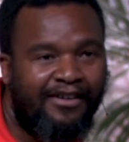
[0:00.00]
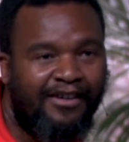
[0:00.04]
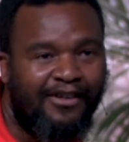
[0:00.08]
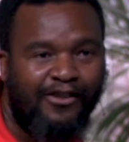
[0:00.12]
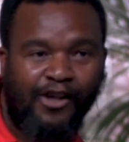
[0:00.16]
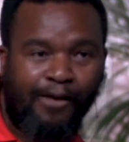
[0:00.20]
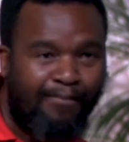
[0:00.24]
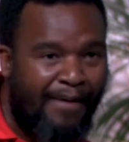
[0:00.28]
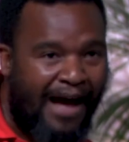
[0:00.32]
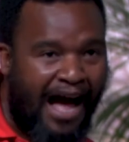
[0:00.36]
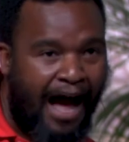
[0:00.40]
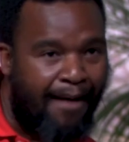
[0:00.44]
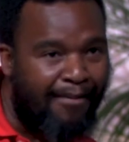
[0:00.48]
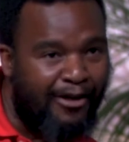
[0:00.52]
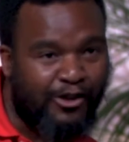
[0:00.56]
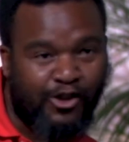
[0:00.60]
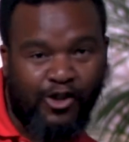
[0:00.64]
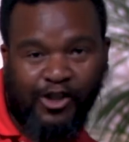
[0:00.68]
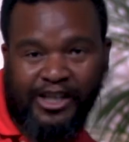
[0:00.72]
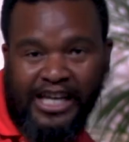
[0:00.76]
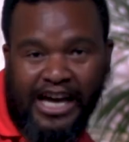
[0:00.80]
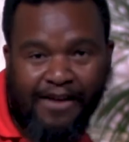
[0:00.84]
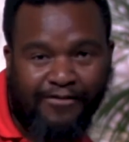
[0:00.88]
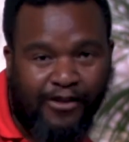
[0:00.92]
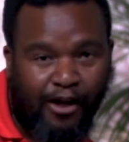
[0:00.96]
Not by how much you
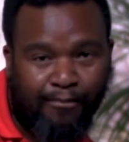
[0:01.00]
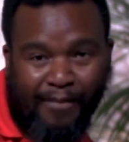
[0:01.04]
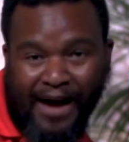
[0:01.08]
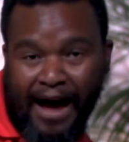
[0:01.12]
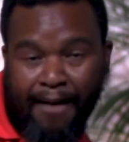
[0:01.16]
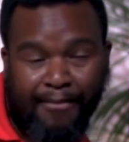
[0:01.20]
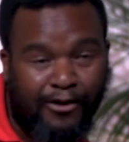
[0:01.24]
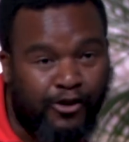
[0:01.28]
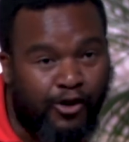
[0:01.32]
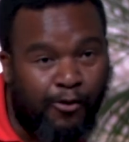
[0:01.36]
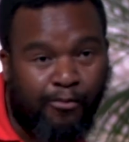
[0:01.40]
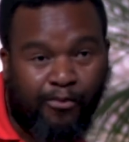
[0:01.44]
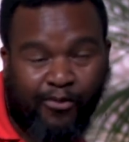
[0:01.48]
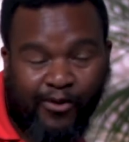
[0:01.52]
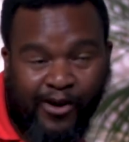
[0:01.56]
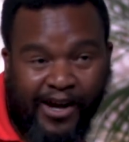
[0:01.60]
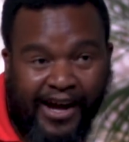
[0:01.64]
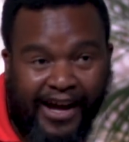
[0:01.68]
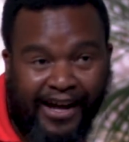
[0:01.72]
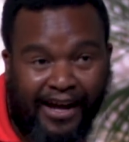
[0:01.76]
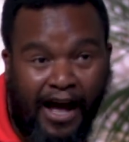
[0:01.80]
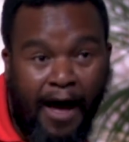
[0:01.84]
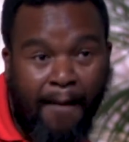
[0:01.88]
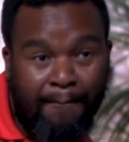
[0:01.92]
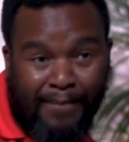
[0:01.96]
give, not by how much you
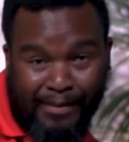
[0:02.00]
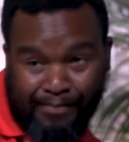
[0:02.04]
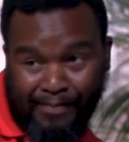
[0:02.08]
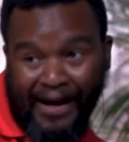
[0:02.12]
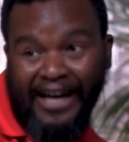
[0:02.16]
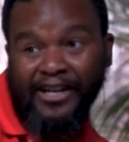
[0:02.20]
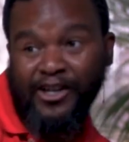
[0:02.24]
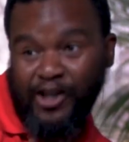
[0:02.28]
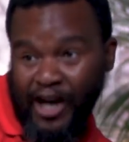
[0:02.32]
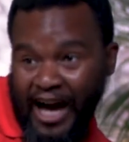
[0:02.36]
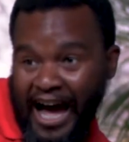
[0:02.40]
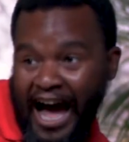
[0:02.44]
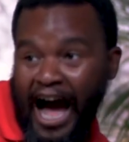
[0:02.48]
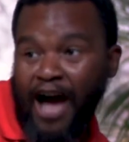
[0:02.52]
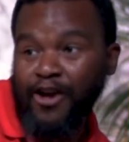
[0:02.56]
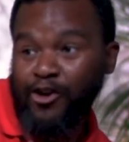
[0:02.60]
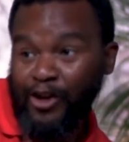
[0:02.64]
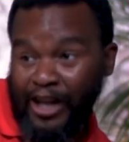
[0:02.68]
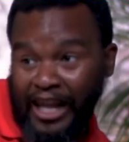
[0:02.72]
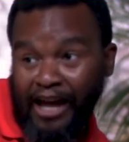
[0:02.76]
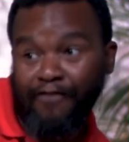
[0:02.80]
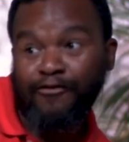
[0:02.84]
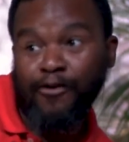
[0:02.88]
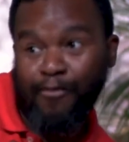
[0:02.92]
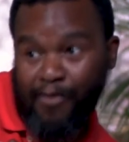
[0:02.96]
pray, but by how you
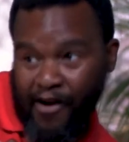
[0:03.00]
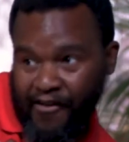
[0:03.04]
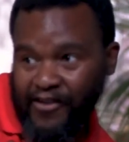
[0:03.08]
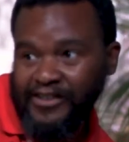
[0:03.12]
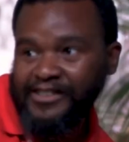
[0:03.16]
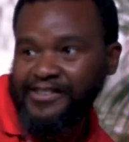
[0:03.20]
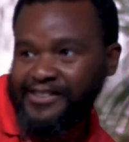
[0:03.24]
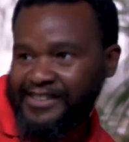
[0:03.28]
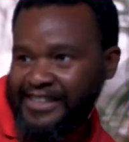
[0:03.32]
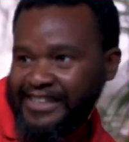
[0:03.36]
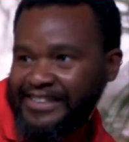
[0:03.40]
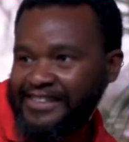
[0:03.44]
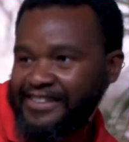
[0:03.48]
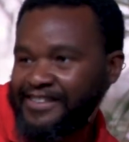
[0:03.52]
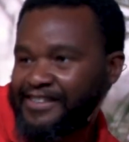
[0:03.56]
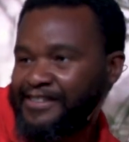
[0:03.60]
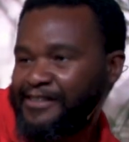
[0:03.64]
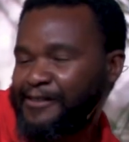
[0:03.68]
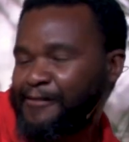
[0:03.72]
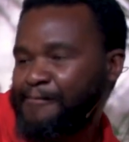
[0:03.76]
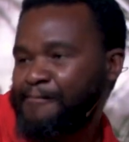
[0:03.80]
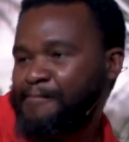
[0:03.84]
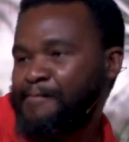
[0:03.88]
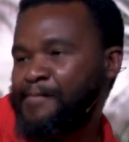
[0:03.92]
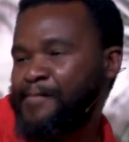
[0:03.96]
love your brothers and
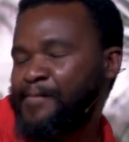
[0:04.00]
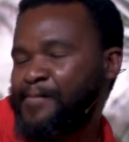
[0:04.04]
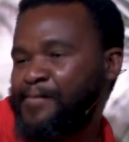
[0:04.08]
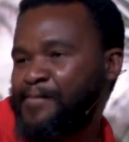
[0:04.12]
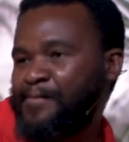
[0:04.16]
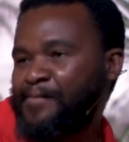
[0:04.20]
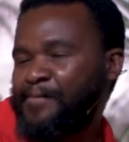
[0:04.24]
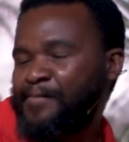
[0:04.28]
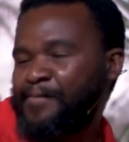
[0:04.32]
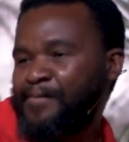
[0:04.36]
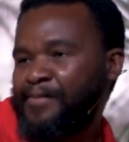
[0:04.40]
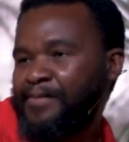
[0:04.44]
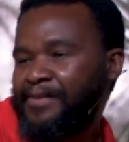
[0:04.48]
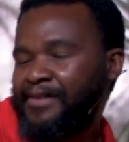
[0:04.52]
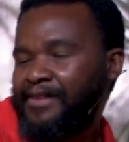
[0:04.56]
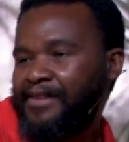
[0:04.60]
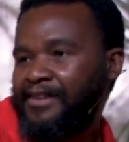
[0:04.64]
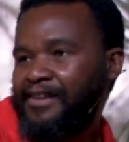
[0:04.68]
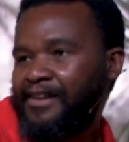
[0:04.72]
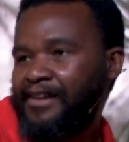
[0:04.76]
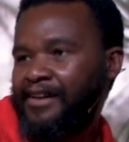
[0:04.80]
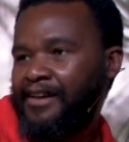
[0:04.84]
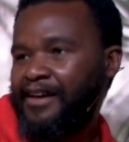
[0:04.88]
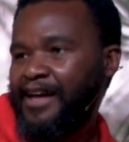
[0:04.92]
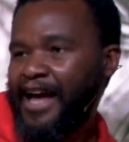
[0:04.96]
sisters.
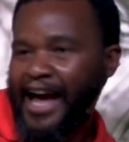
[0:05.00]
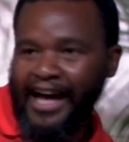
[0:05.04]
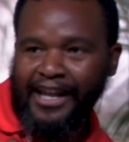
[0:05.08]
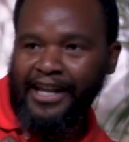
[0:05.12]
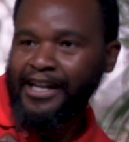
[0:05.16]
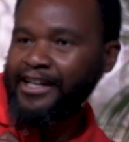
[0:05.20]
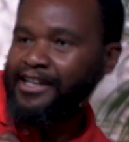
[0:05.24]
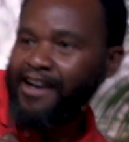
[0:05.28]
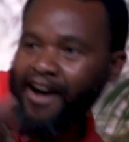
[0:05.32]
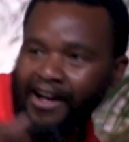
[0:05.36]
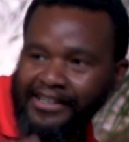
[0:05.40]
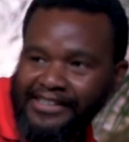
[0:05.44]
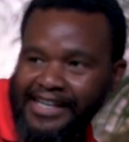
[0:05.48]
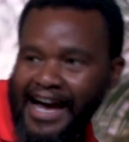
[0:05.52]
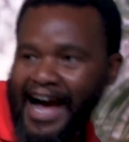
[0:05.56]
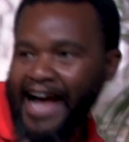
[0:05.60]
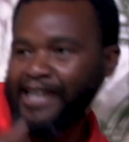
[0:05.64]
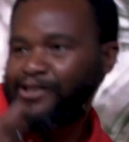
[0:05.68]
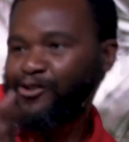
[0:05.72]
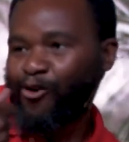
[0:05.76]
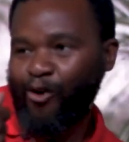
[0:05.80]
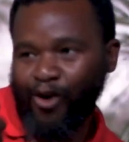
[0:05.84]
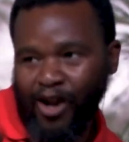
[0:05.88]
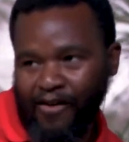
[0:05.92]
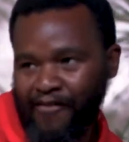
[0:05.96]
And in God's
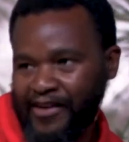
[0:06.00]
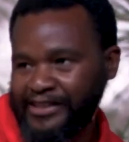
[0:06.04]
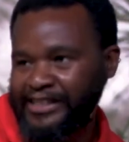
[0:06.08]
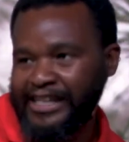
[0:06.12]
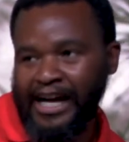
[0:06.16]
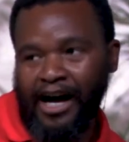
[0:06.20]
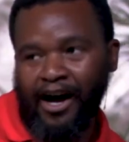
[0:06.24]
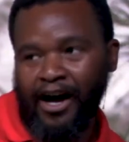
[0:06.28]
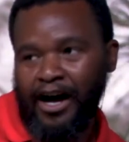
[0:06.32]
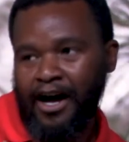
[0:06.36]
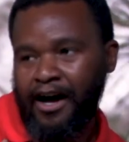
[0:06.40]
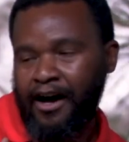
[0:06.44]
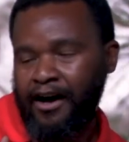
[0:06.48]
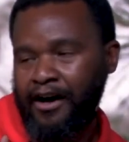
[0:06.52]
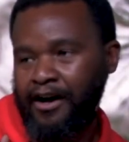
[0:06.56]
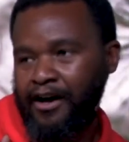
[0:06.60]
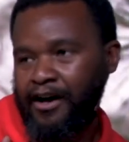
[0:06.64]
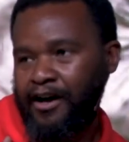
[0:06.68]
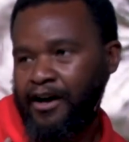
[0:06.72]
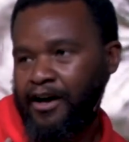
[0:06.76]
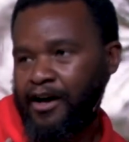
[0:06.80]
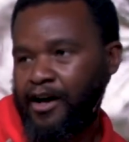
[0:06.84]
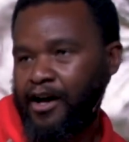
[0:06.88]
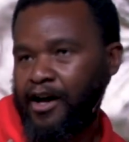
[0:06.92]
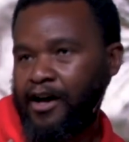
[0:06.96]
house, all of us are
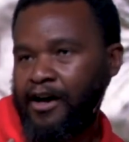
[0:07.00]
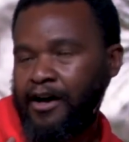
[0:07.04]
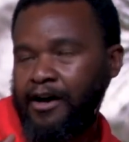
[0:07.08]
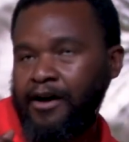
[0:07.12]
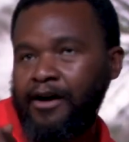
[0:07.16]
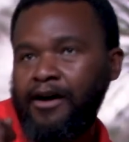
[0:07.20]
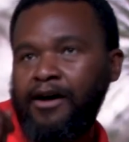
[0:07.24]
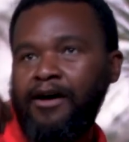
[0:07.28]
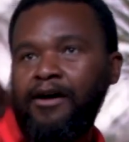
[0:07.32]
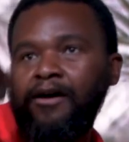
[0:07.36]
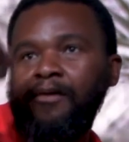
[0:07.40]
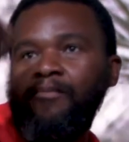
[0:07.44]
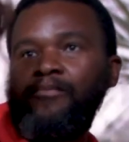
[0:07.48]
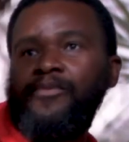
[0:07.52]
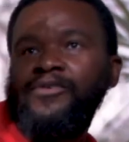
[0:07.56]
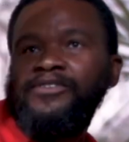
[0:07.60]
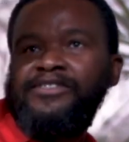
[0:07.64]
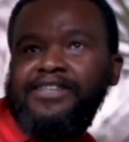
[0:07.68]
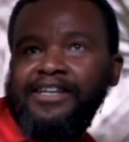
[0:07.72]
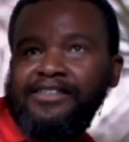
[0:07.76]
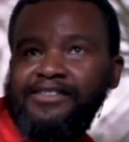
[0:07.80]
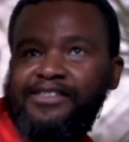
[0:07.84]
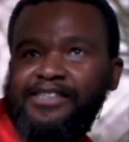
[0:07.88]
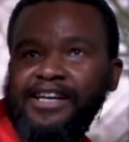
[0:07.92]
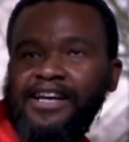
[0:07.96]

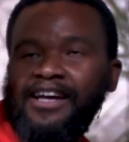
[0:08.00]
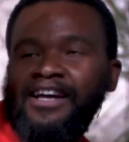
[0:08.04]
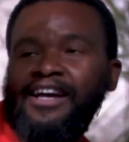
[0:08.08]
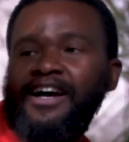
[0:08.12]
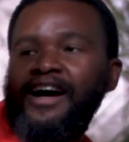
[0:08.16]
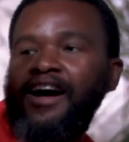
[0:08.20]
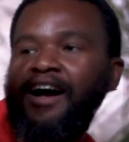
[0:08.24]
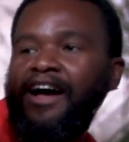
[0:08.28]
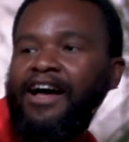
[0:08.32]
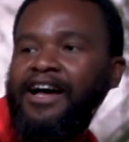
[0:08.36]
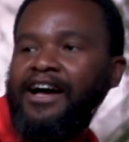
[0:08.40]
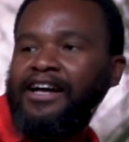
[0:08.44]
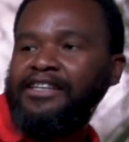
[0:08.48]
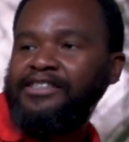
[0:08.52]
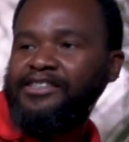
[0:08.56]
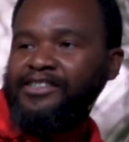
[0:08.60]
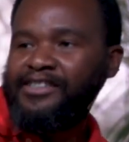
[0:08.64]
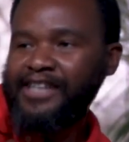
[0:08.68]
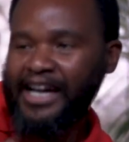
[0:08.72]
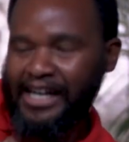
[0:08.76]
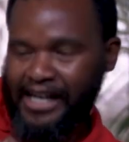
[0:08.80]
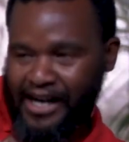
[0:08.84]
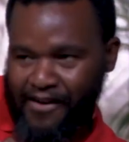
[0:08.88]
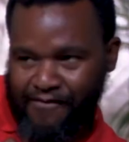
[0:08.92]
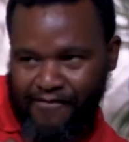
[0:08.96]
presenting
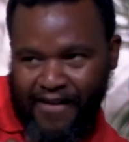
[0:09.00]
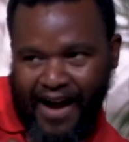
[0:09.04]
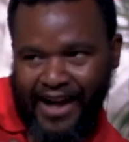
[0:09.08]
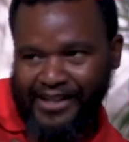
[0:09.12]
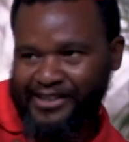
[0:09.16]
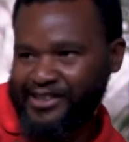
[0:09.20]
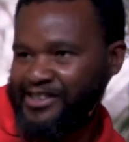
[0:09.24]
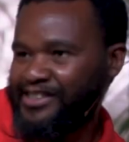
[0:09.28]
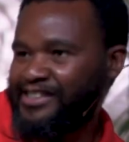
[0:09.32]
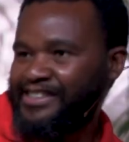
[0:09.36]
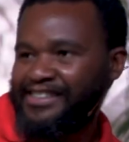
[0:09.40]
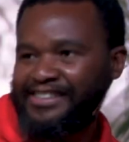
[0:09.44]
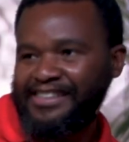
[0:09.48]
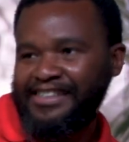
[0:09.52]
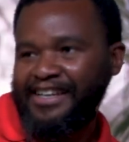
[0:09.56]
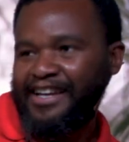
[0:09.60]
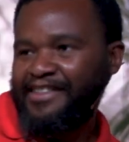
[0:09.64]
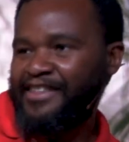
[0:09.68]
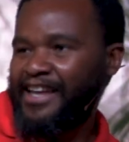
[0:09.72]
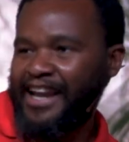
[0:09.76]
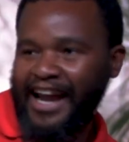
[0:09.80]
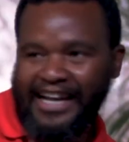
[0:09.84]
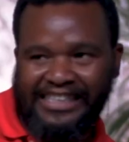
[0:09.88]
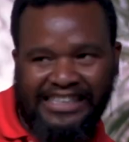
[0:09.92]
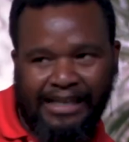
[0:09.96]
sacrifices
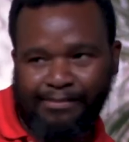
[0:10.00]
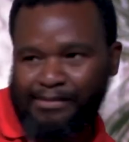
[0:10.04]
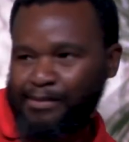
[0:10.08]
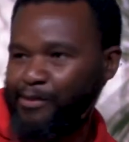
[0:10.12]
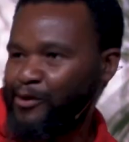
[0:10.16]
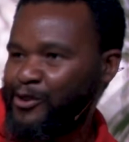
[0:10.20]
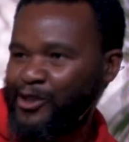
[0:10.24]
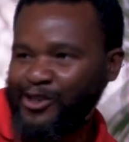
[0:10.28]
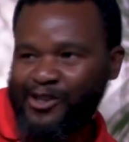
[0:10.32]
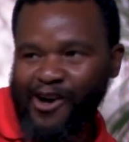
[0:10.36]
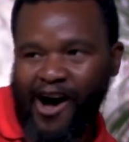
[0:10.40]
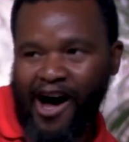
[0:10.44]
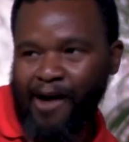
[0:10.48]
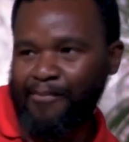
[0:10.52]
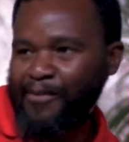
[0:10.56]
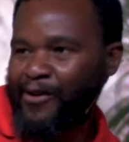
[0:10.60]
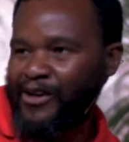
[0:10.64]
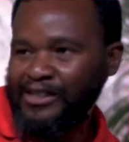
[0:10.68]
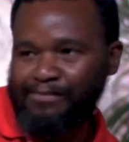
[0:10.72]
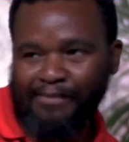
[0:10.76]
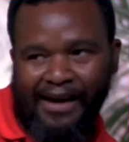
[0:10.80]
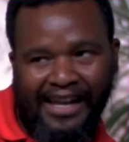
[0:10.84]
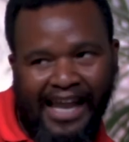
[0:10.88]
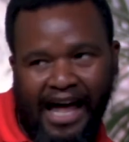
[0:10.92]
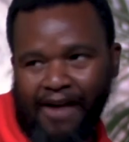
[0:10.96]
that are acceptable to God because
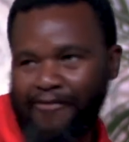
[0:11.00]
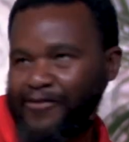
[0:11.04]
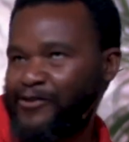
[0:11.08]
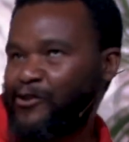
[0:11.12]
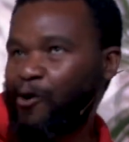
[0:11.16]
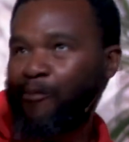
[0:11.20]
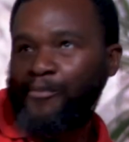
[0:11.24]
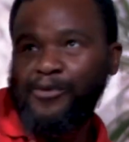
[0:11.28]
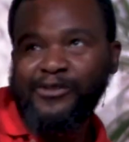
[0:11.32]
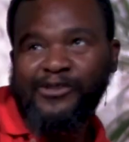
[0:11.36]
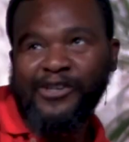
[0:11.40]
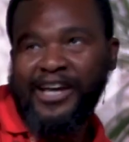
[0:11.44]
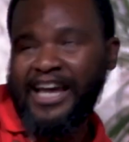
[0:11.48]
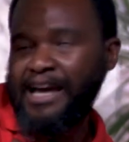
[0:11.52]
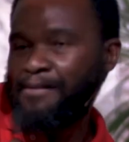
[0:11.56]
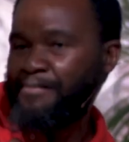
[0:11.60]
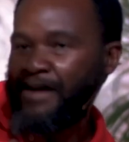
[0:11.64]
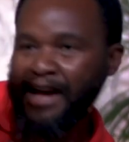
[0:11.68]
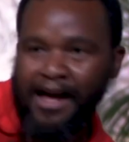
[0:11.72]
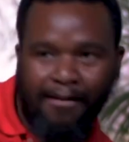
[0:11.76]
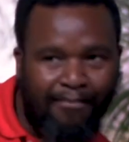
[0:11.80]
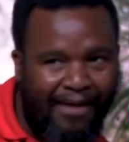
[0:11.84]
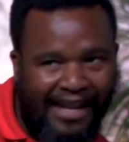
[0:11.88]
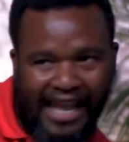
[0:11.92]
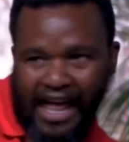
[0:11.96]
my life is open to him,
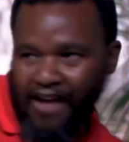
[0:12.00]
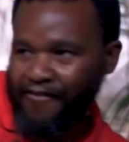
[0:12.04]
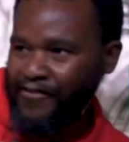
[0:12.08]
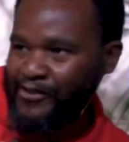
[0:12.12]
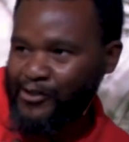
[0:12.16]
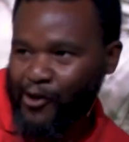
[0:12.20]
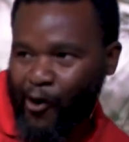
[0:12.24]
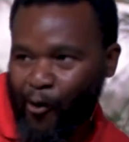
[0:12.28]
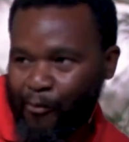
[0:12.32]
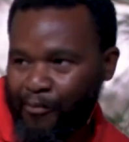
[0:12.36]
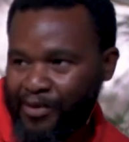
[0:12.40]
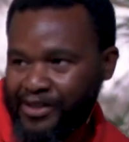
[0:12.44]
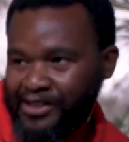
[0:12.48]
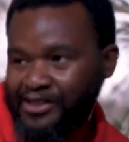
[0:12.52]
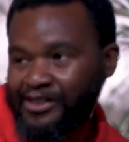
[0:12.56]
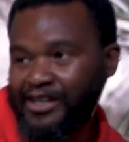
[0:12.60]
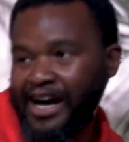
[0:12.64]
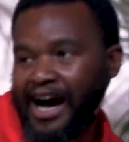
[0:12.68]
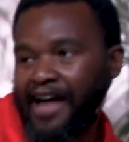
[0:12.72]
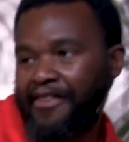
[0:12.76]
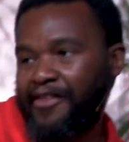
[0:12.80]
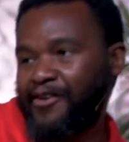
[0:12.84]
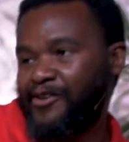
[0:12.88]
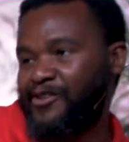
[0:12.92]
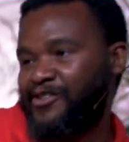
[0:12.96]
my life is open to
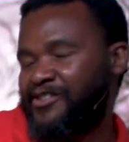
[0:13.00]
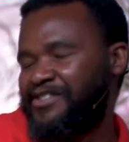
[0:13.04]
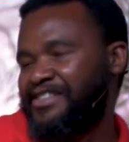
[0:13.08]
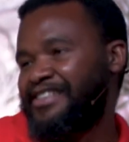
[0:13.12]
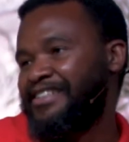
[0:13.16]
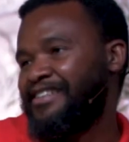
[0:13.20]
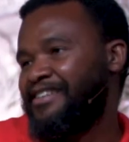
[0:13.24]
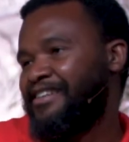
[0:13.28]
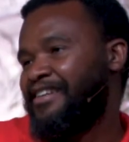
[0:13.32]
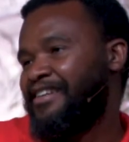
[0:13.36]
others.